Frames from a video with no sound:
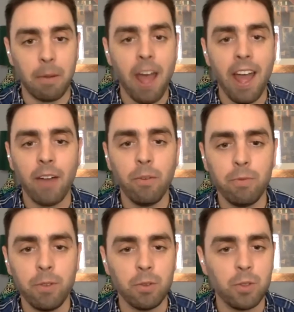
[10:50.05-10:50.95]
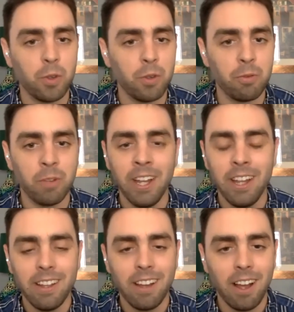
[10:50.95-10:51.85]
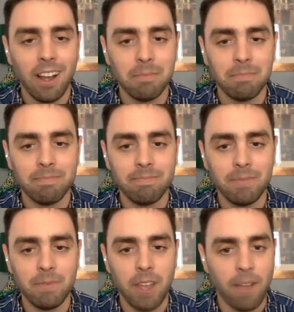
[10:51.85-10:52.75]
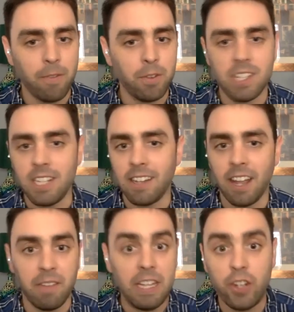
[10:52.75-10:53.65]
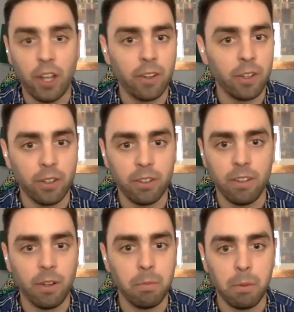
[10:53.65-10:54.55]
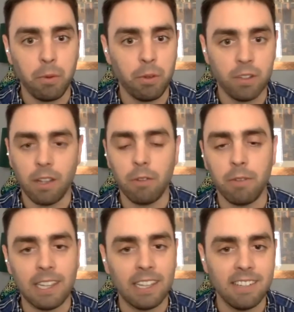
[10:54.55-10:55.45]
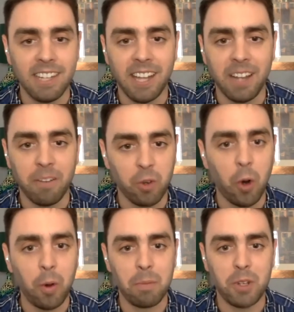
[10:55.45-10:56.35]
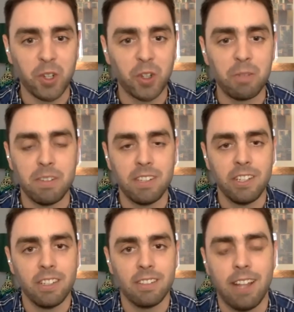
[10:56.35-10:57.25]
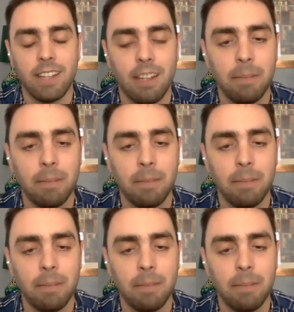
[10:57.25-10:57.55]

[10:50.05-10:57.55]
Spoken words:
Have you sort of have you seen kind of each other, both yourself and Lizzie, kind of grow and mature as musicians in that time?